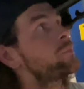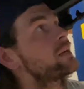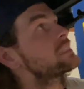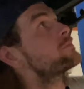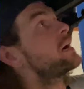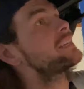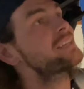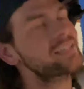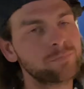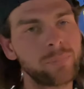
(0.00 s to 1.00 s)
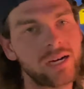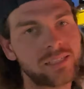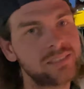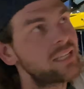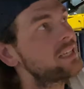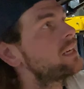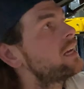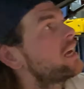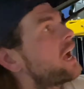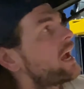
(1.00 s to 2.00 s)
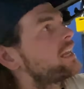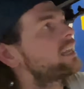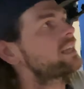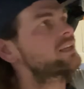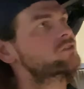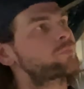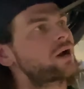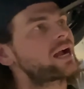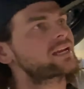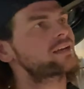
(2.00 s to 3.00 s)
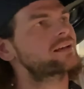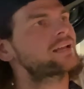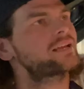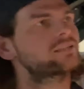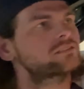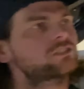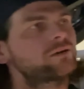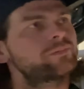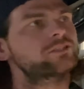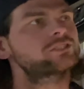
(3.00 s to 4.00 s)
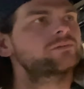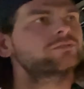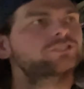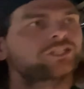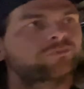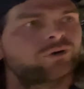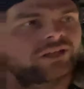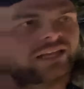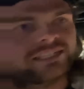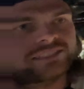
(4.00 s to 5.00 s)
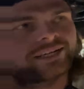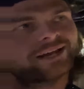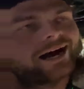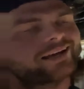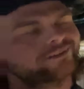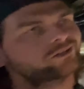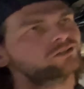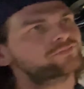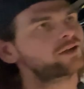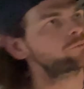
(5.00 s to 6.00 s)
peace of mind that that's boxed in and that this bracket is double shear point. Like I said, I don't know if that